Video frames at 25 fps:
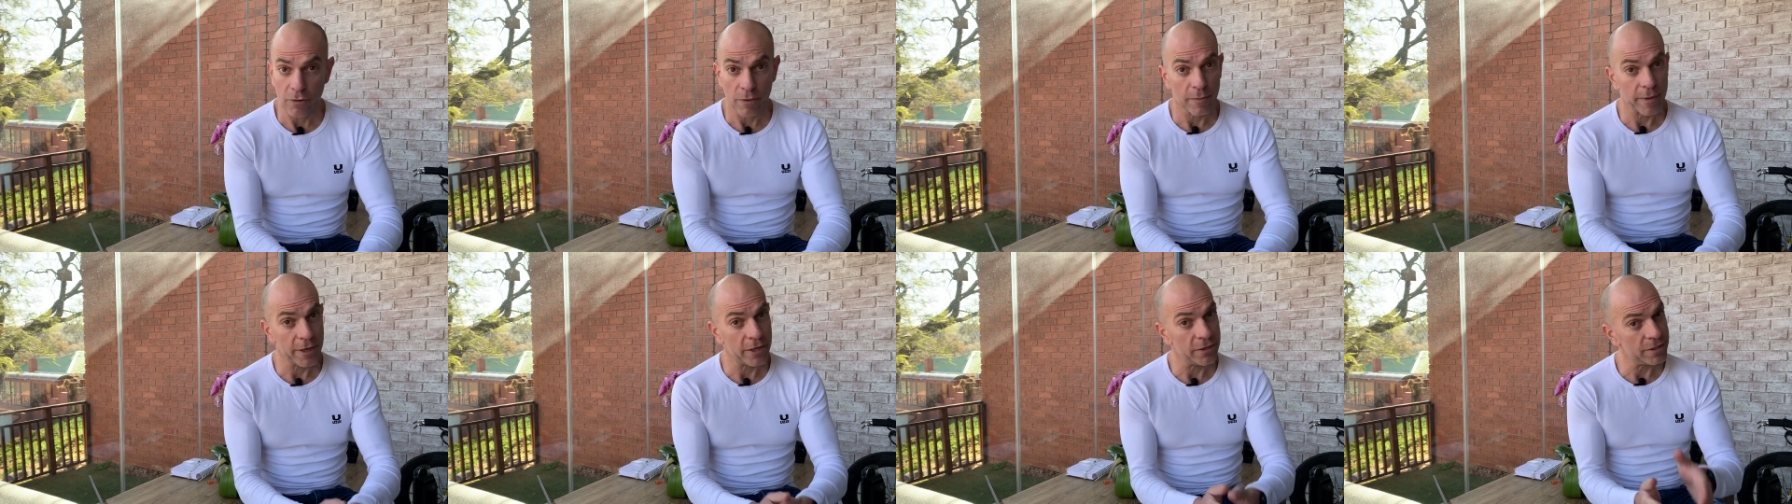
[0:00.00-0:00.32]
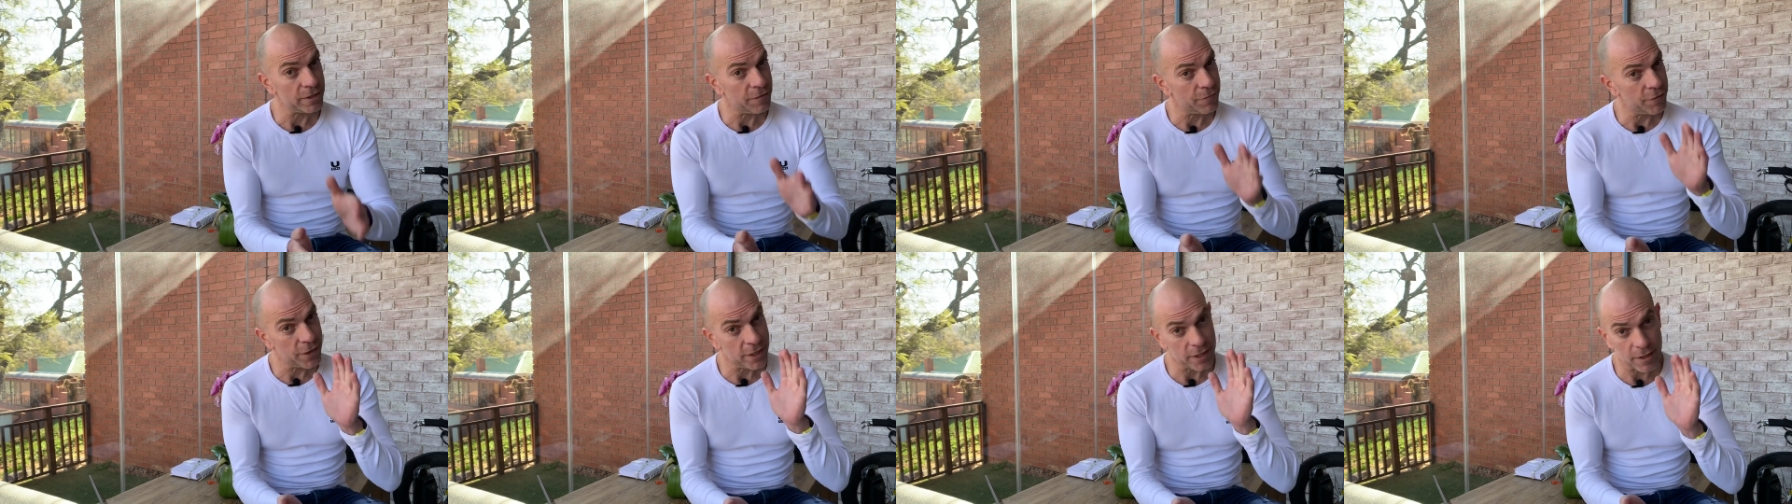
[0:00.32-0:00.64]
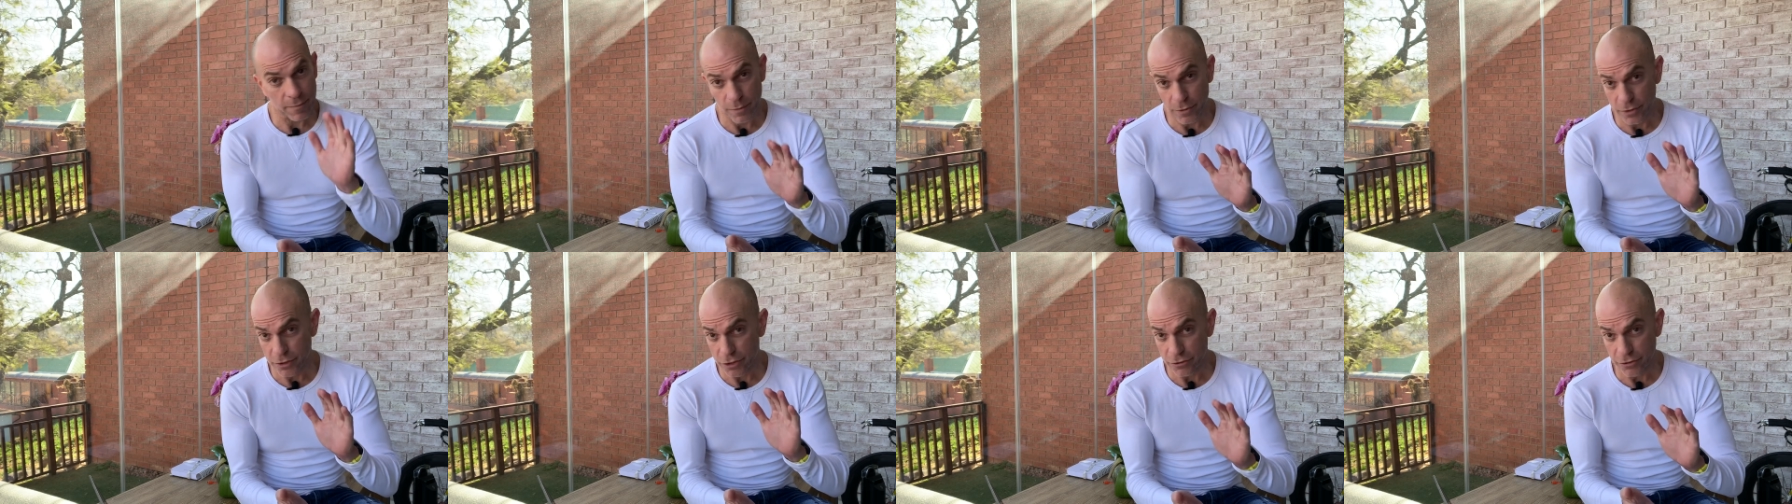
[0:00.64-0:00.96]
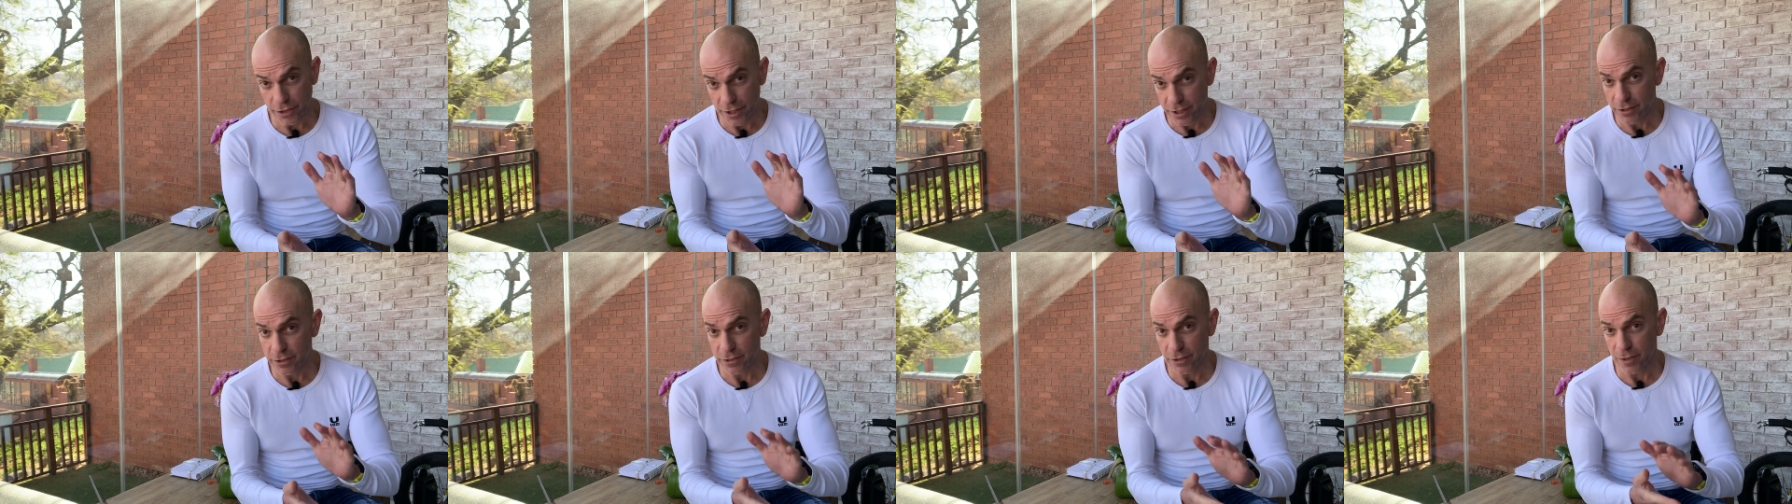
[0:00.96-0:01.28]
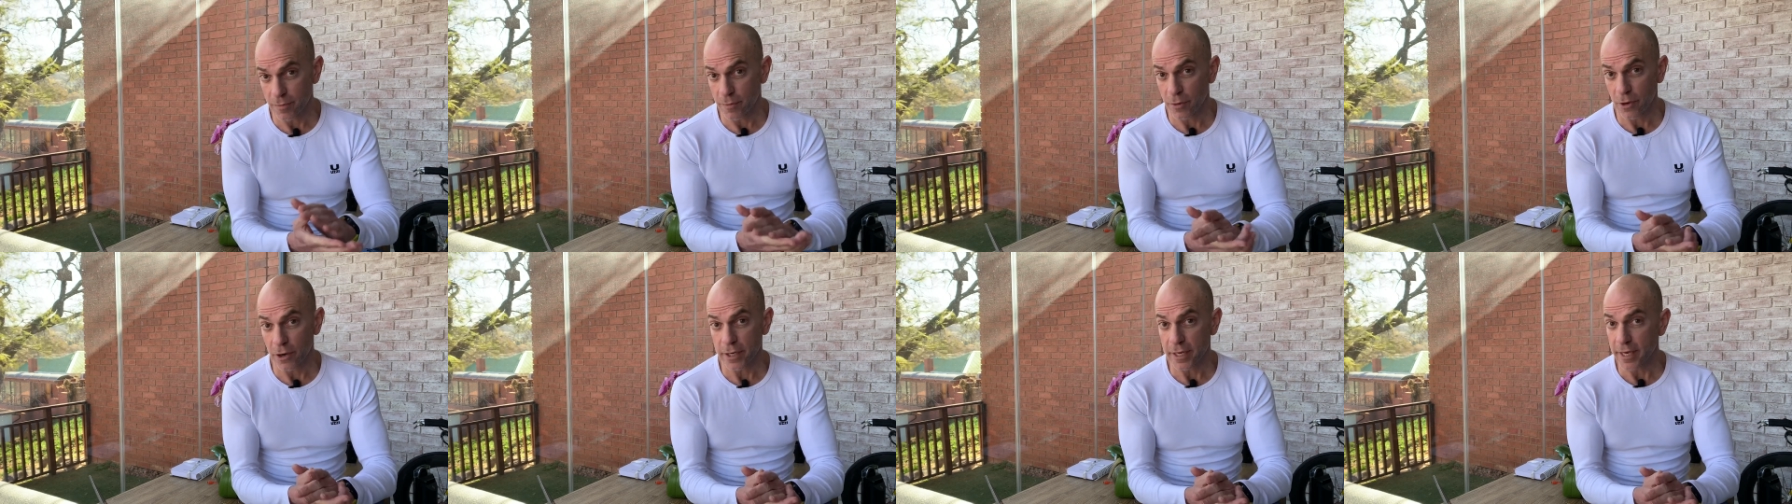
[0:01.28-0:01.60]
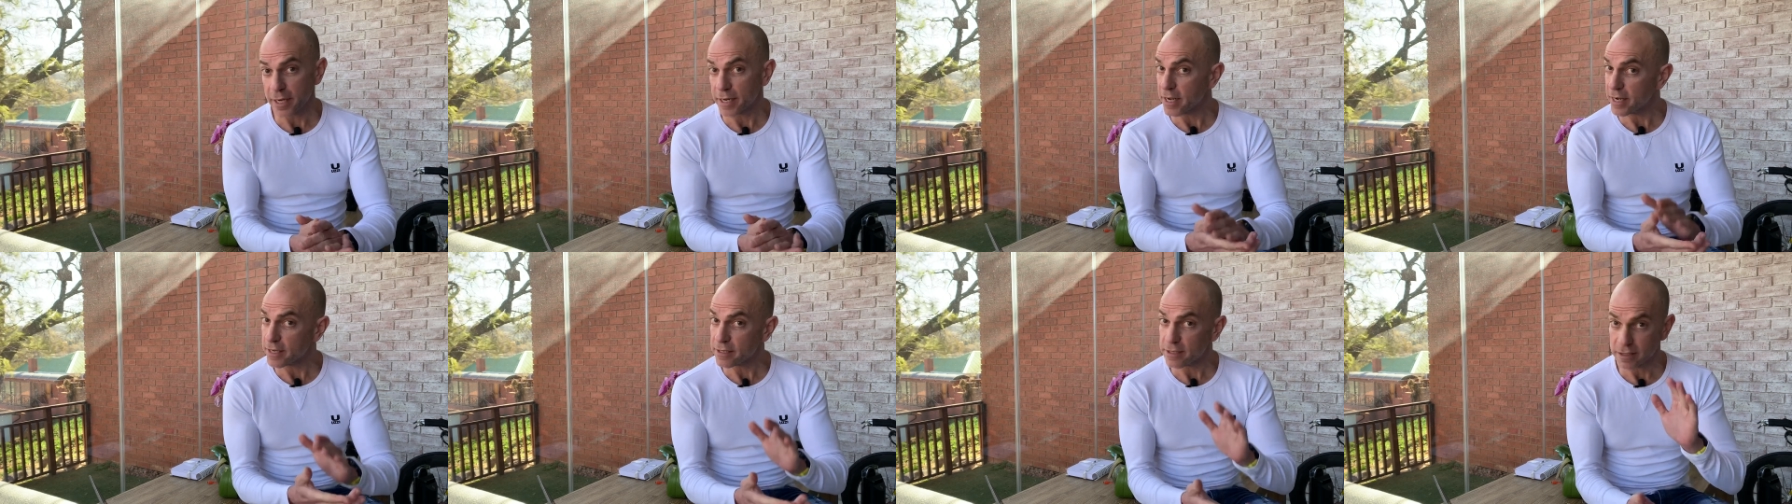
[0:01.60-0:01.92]
Because if you're going to put stress on the body
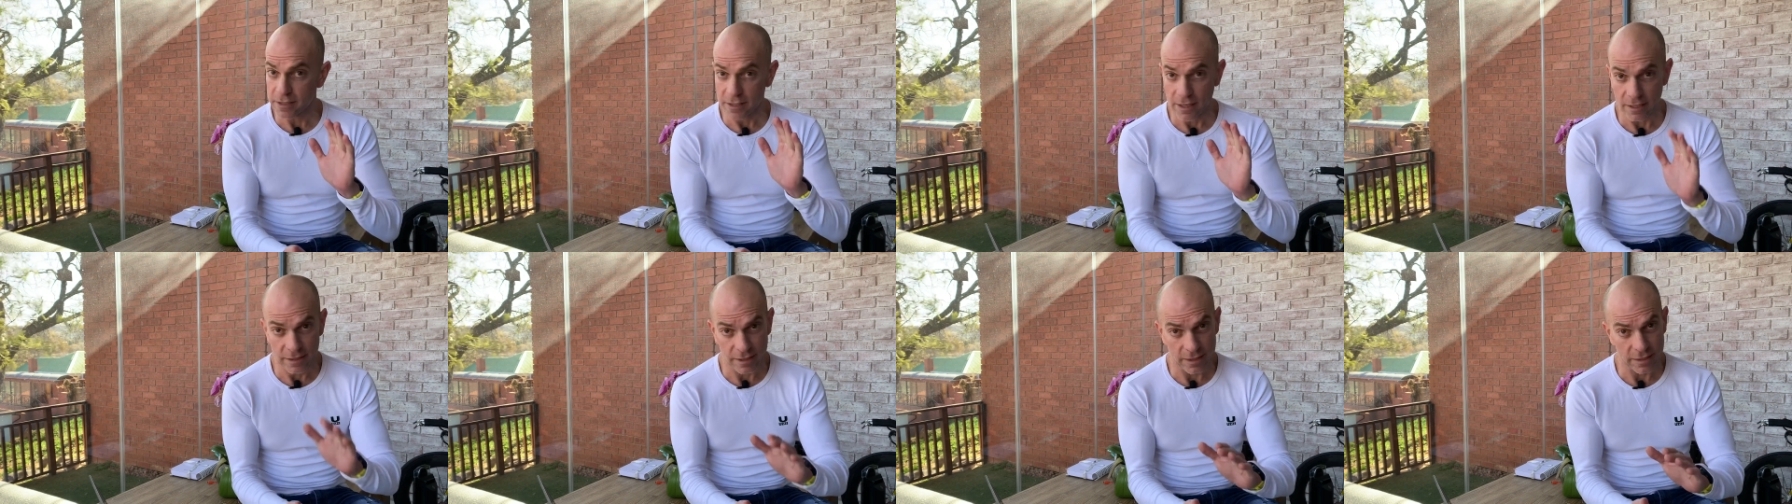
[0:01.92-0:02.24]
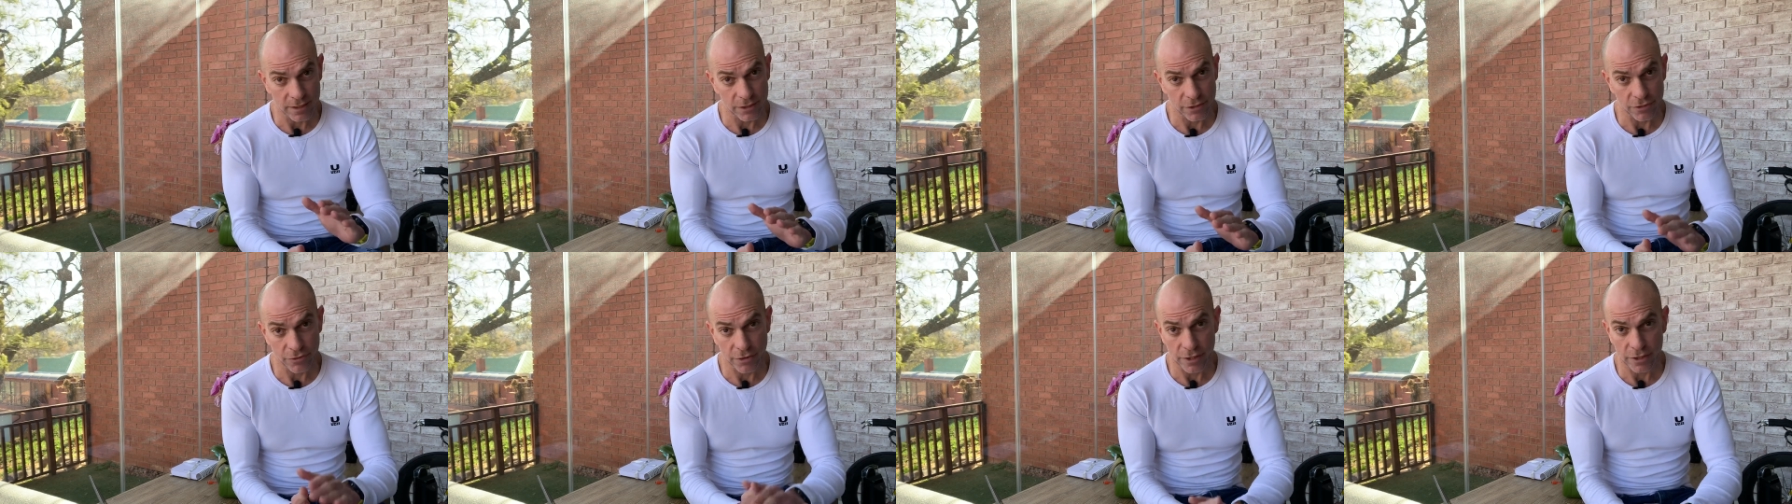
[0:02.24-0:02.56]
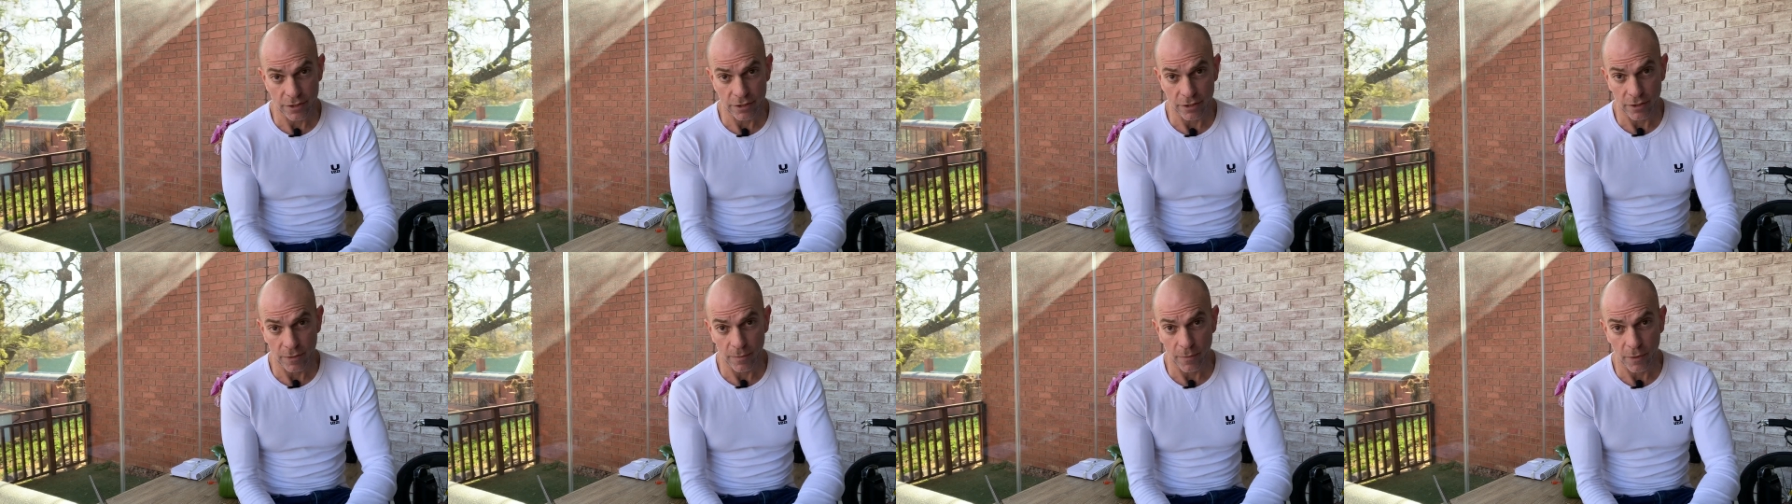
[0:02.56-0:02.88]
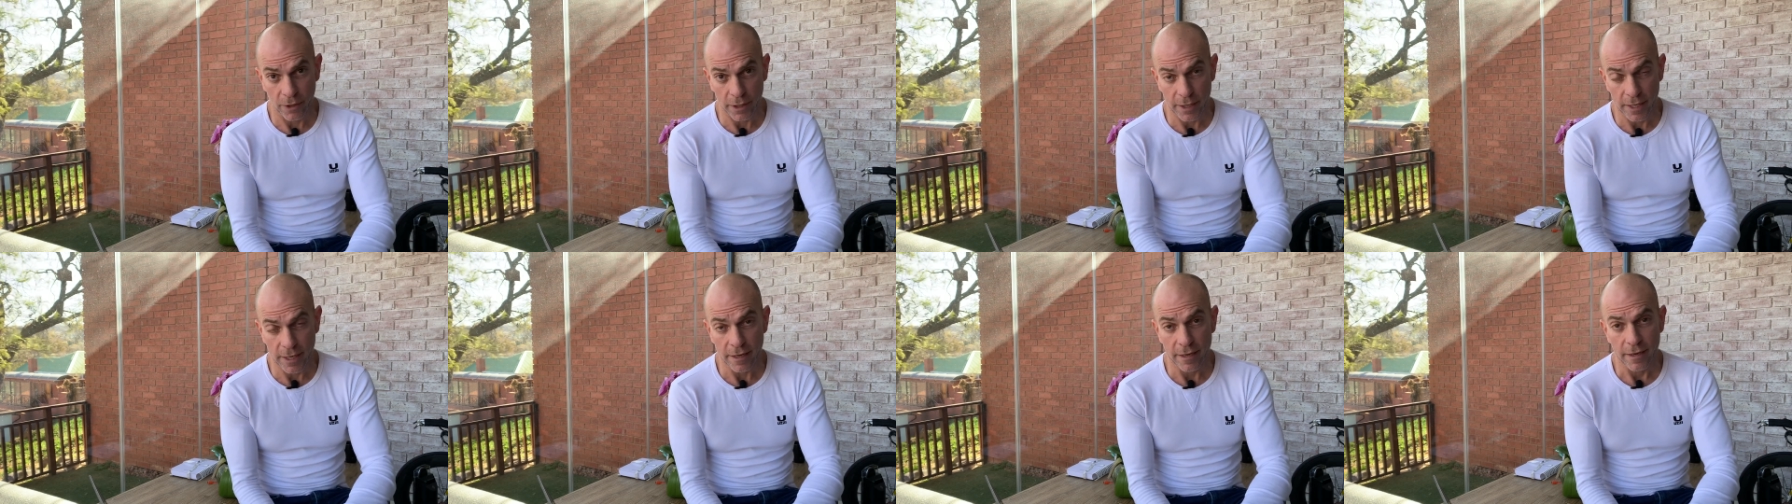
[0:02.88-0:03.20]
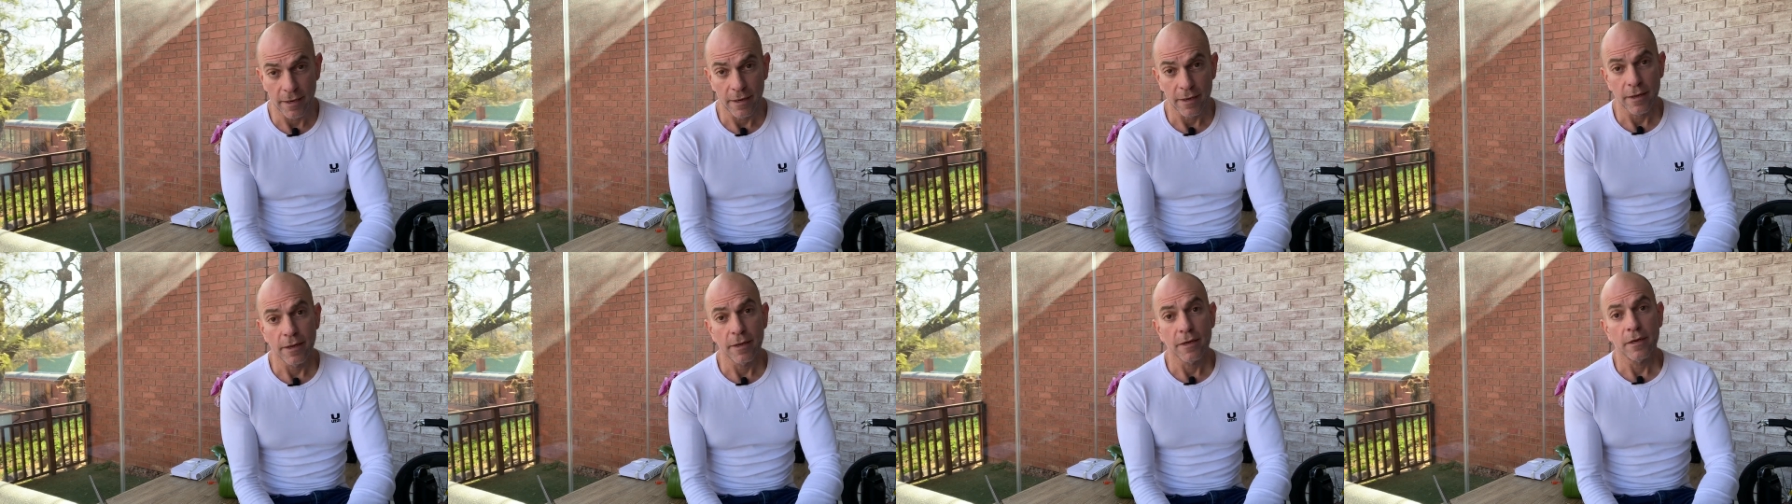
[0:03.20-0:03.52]
and exercise is a stress on the body,